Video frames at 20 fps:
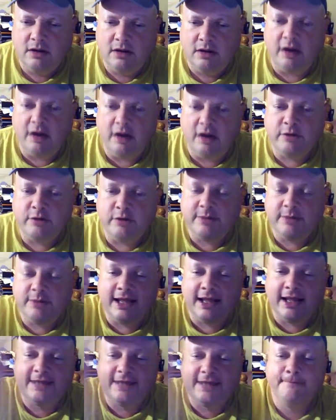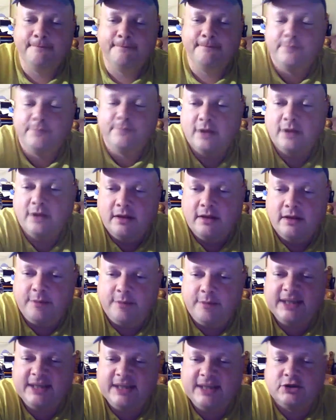Hi, Woody Black. The
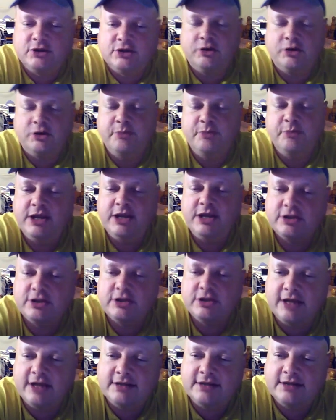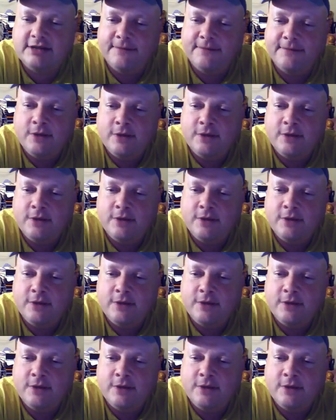big Scottish midget says,